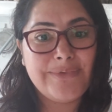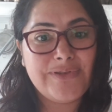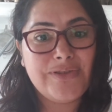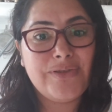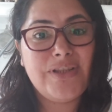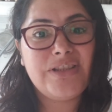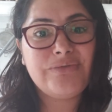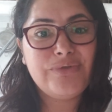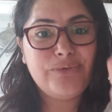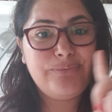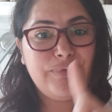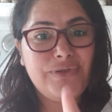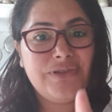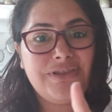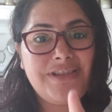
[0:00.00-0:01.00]
So I will
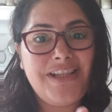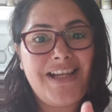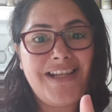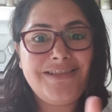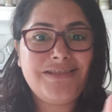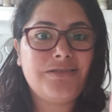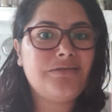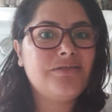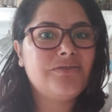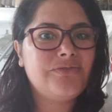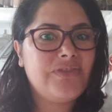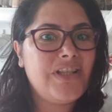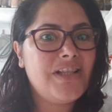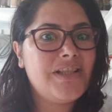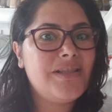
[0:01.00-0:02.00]
put the article,
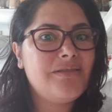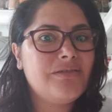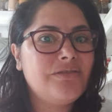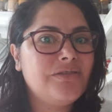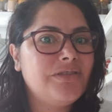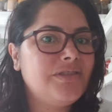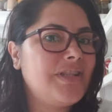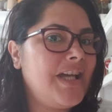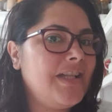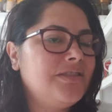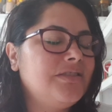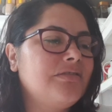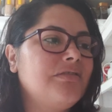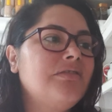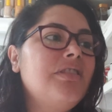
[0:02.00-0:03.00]
very good
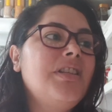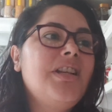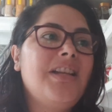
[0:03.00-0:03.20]
article,